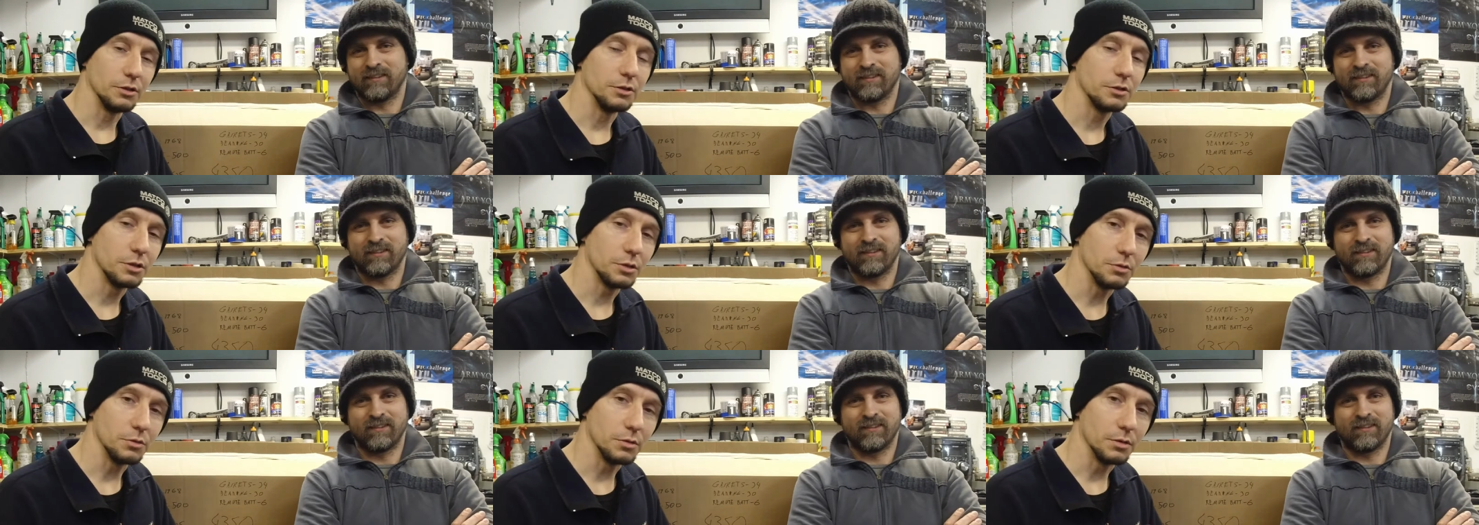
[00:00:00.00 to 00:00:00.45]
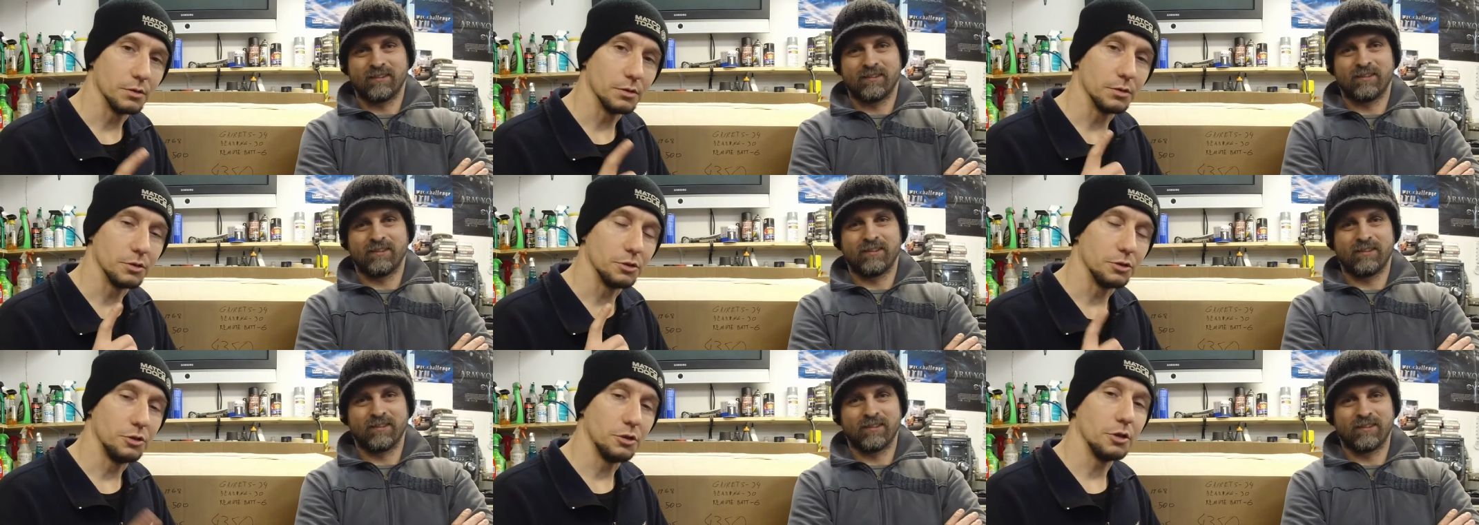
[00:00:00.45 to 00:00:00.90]
Speaker 1: So
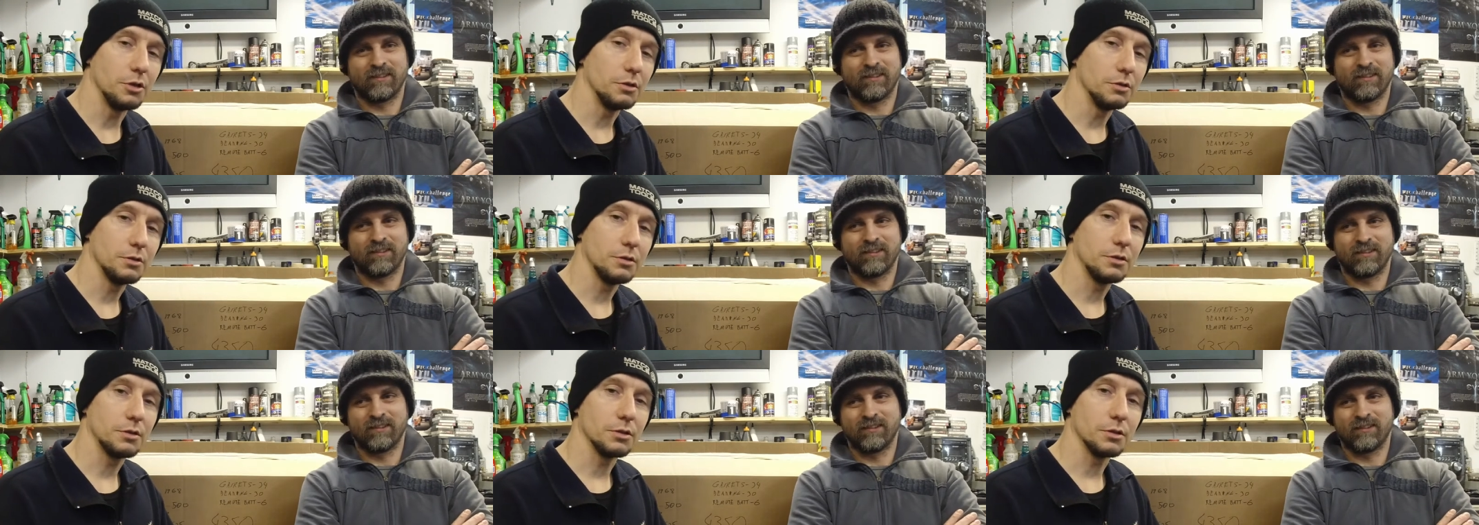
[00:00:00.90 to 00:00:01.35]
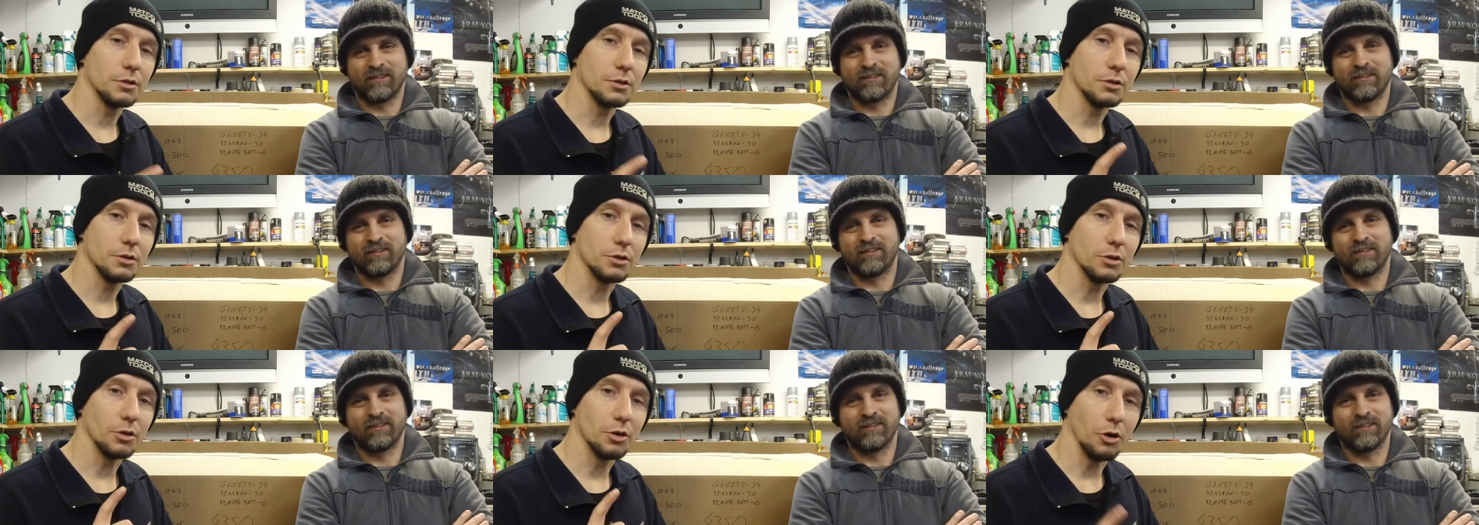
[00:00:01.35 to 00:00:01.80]
don't
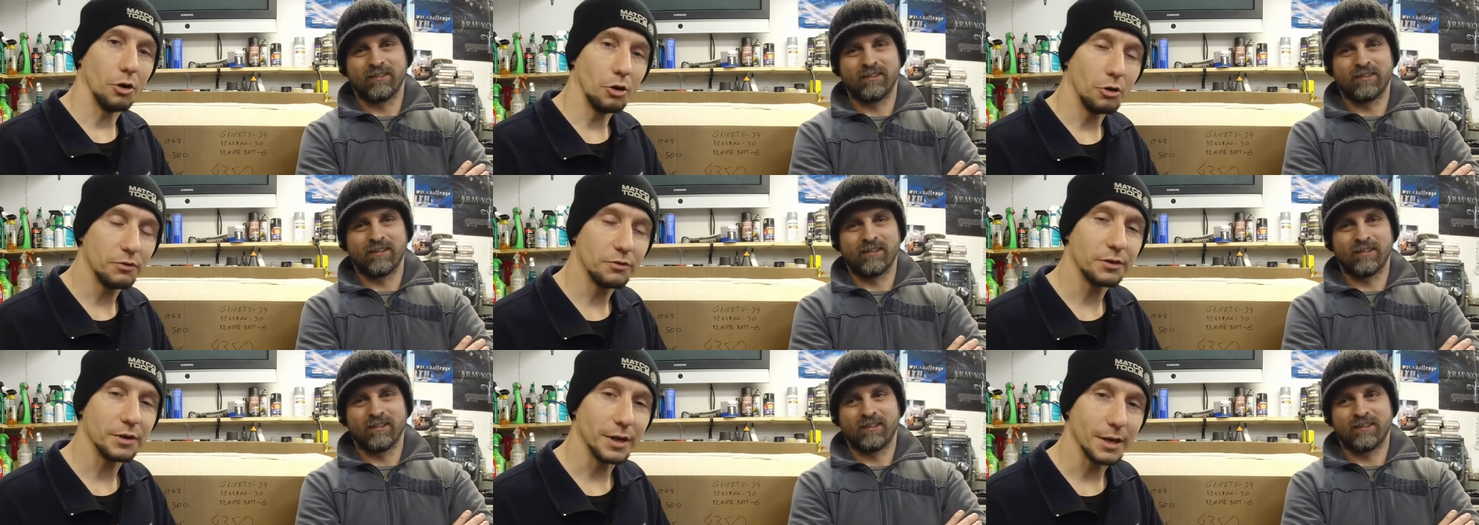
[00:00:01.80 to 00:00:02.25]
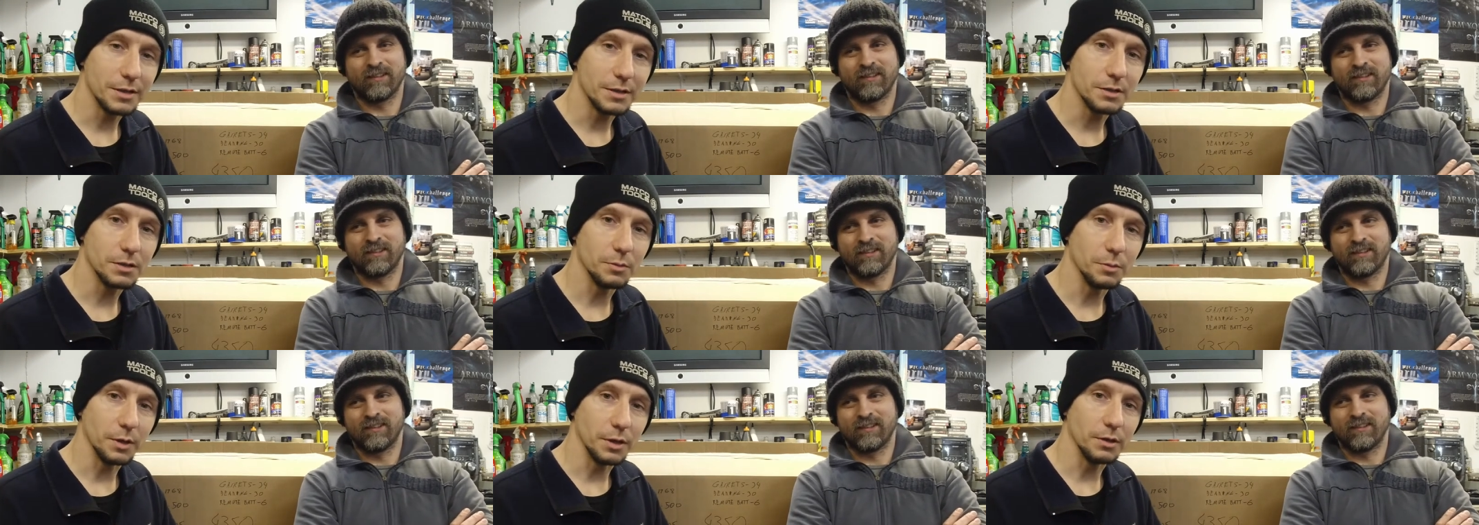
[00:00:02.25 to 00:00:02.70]

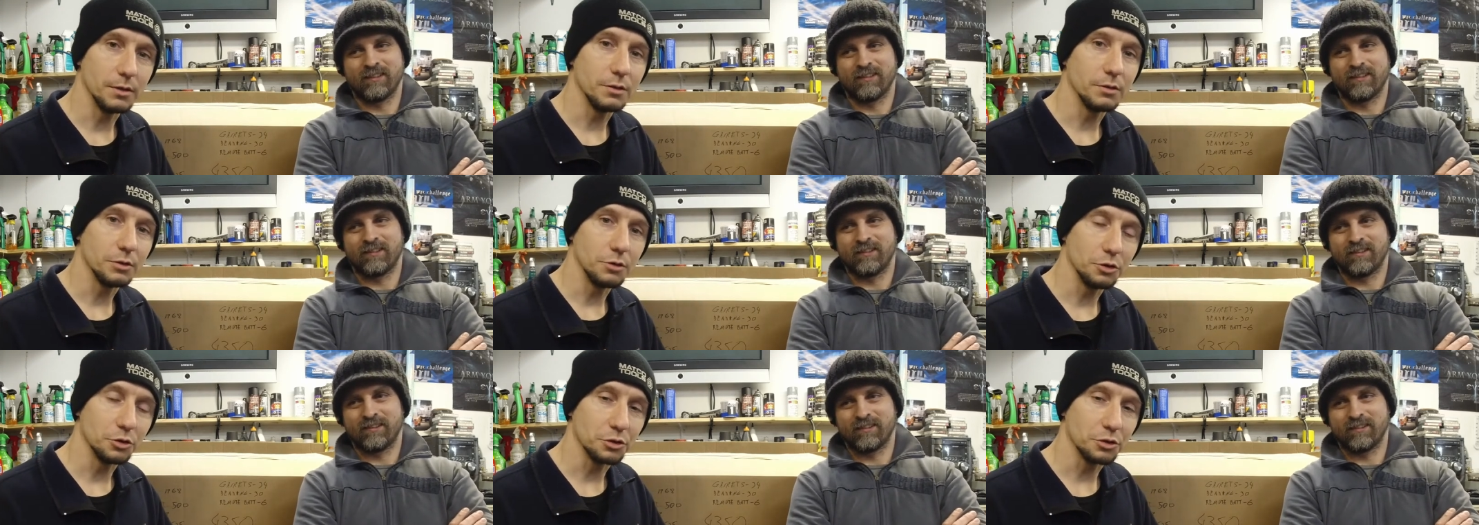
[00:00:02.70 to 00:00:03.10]
overestimate